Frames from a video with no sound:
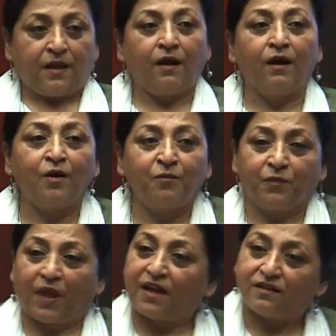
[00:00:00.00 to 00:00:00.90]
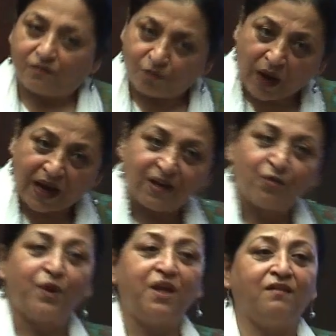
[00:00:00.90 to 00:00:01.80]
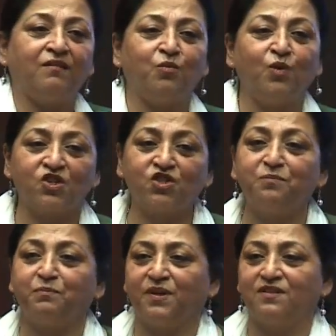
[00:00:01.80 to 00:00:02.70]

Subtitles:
And while we worship